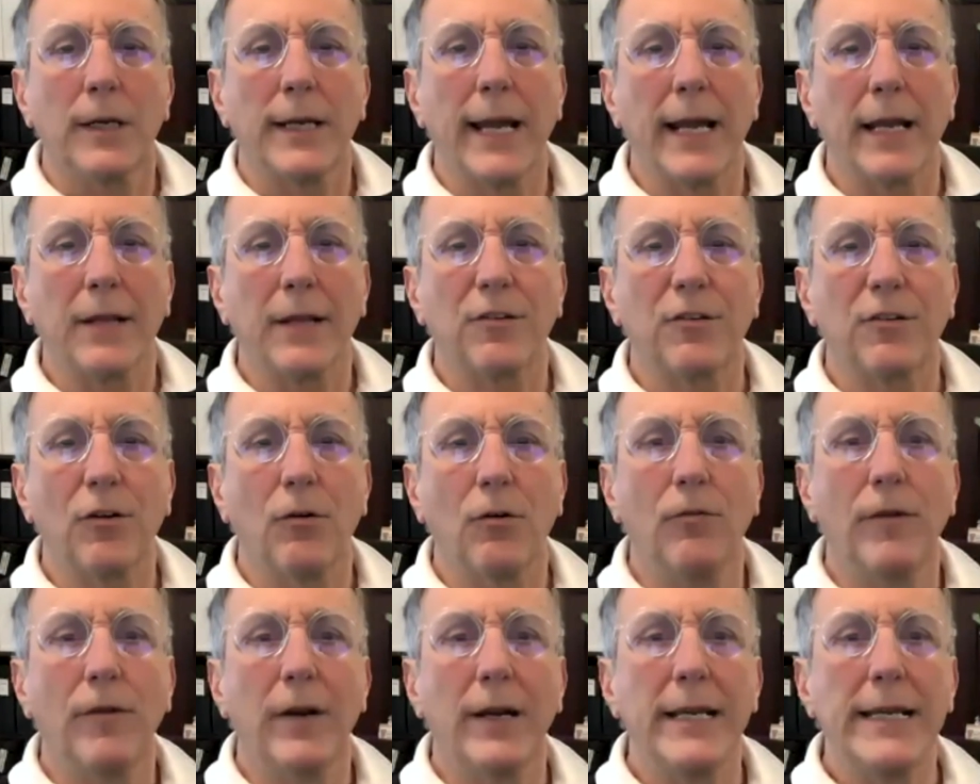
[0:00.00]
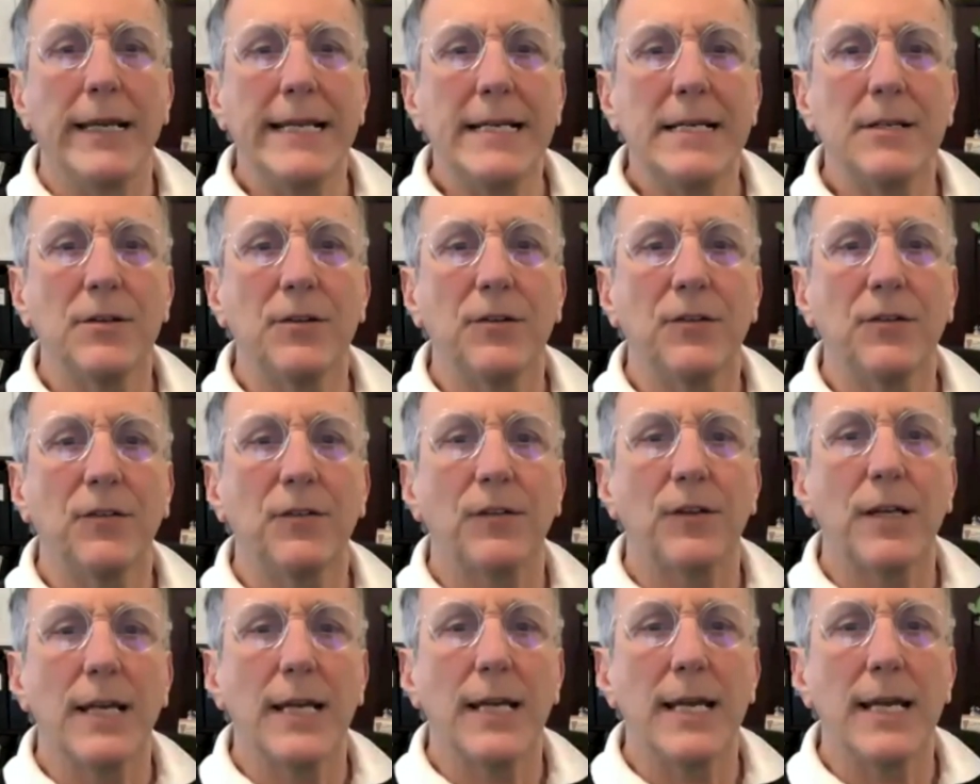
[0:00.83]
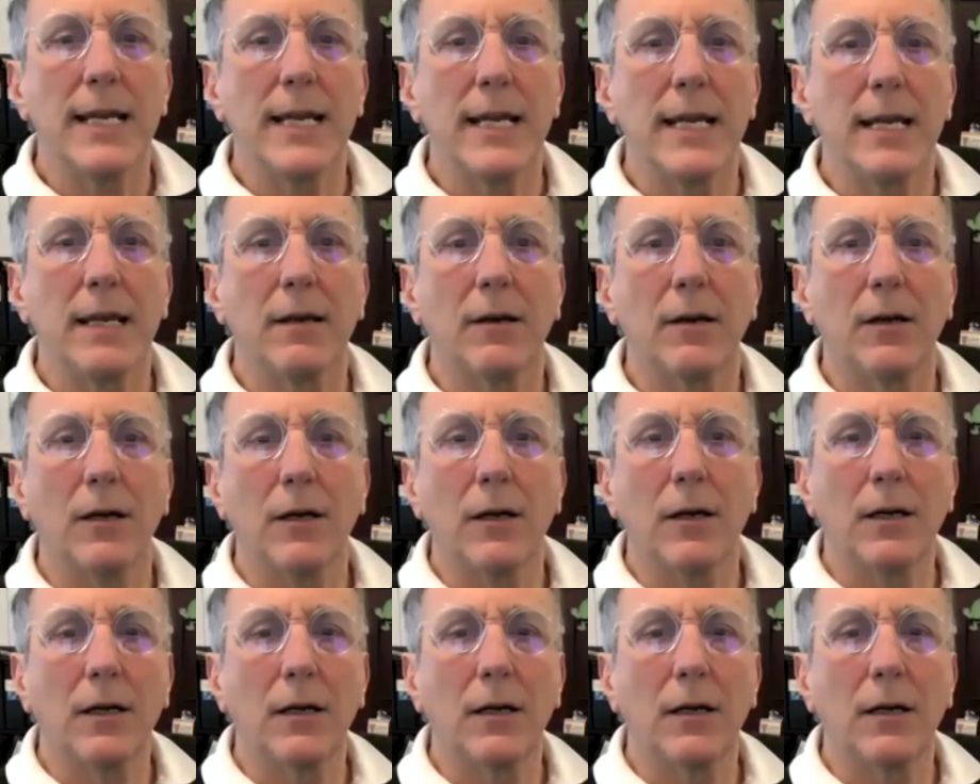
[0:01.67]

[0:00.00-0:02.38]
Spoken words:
Okay, so there is a